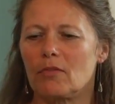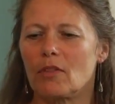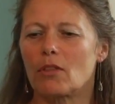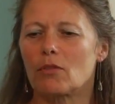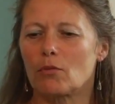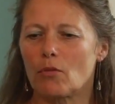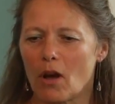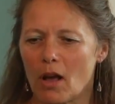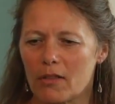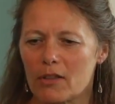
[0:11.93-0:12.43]

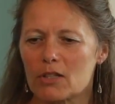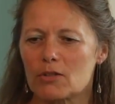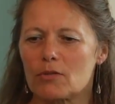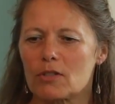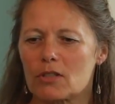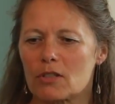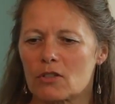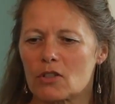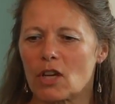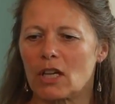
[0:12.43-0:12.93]
through all this
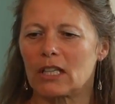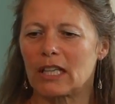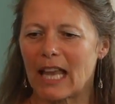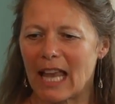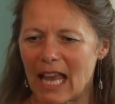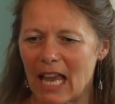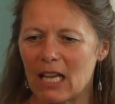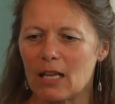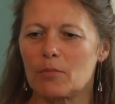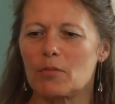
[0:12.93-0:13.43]
research on
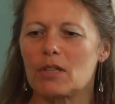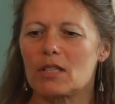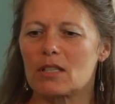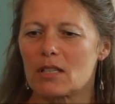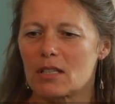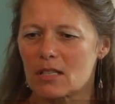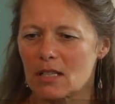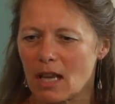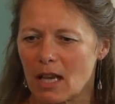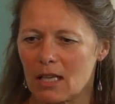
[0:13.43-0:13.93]
cannabis,
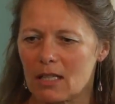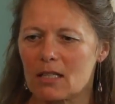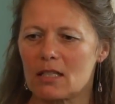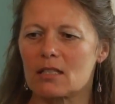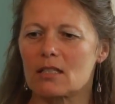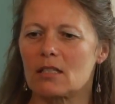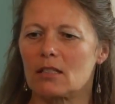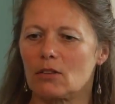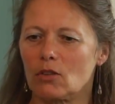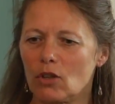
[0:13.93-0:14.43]
the
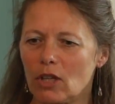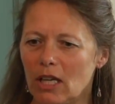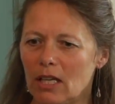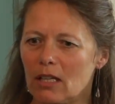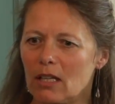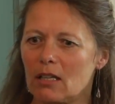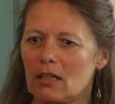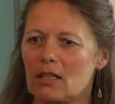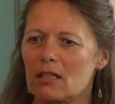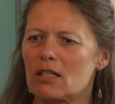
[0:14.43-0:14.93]
scientists in
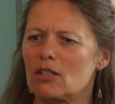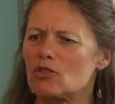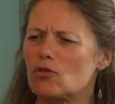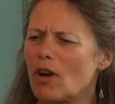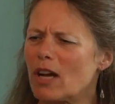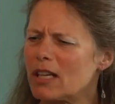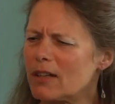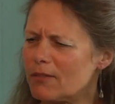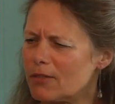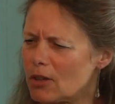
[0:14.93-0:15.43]
looking at this and
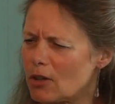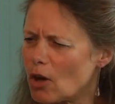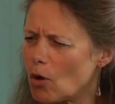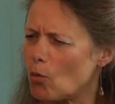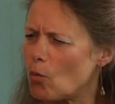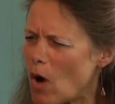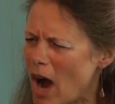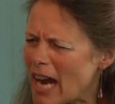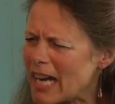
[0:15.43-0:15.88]
trying to figure out